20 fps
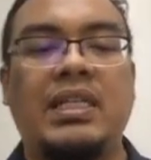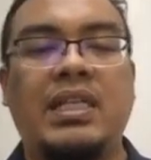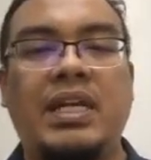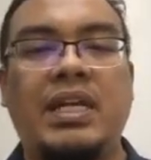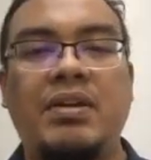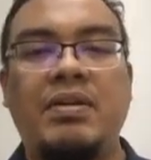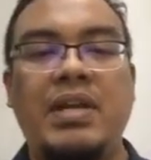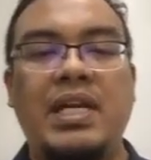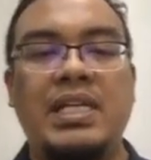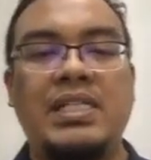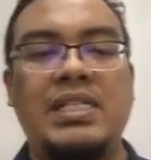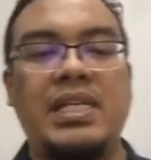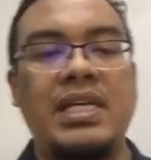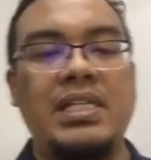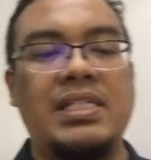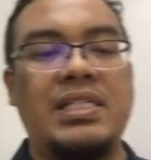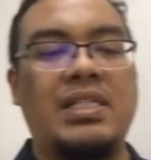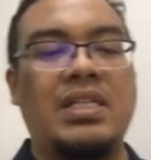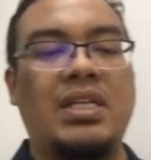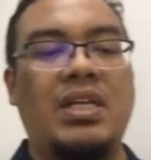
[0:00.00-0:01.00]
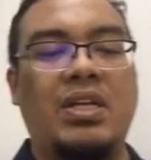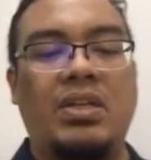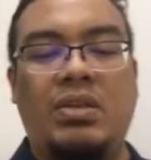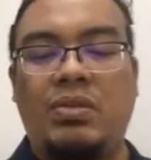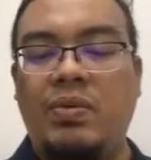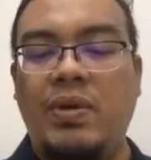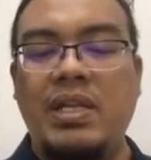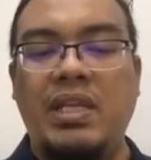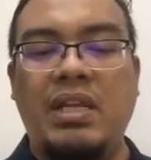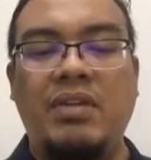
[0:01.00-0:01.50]
3 units is
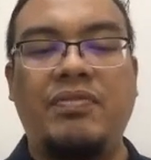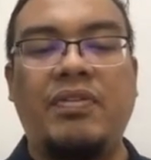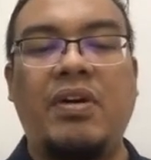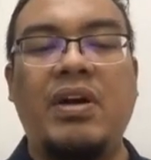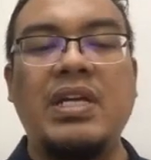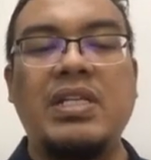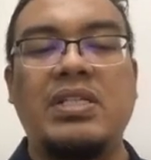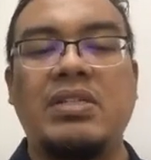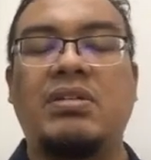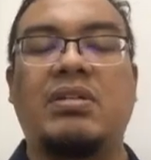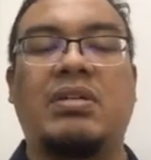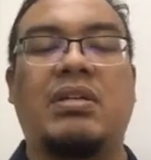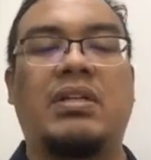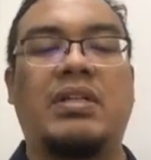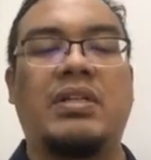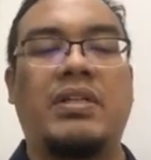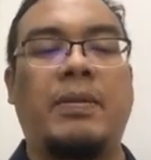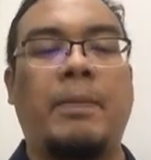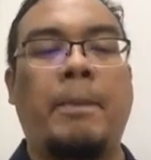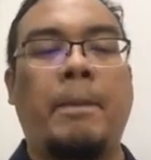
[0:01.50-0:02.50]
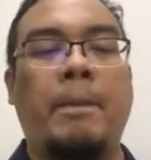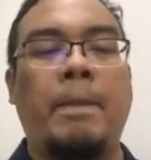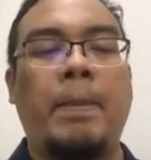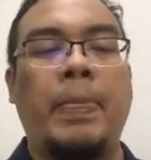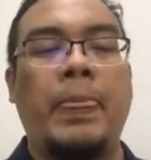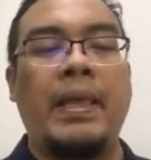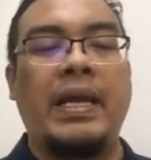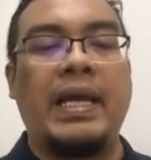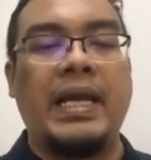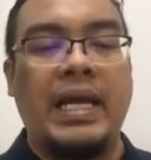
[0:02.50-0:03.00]
24 years old.
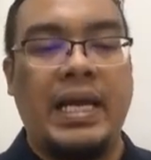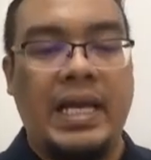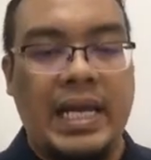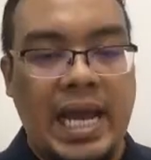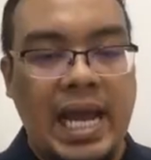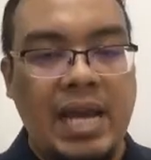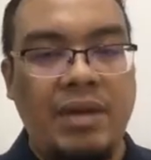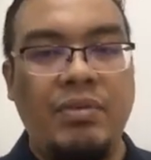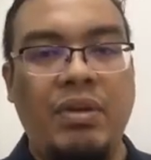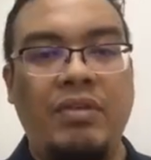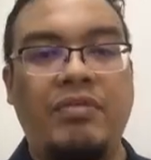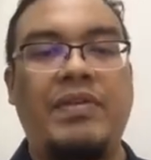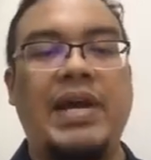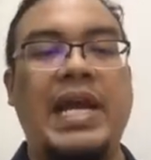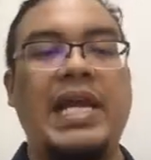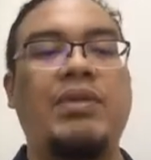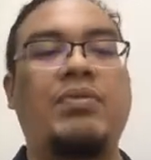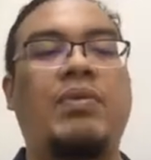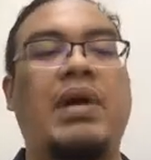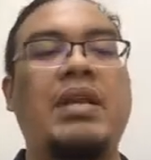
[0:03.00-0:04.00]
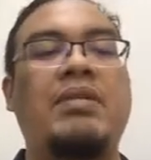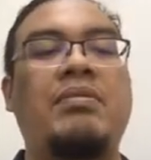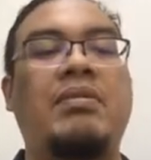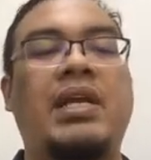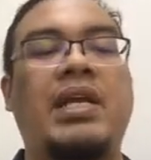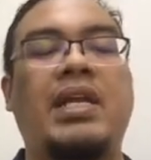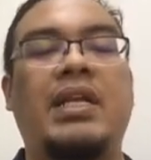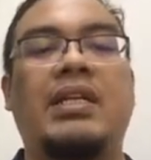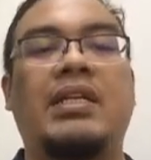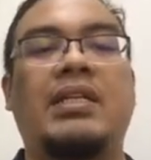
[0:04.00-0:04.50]
Then we find 1
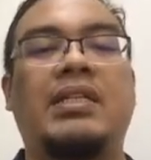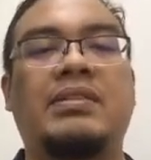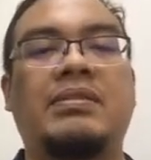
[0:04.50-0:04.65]
unit.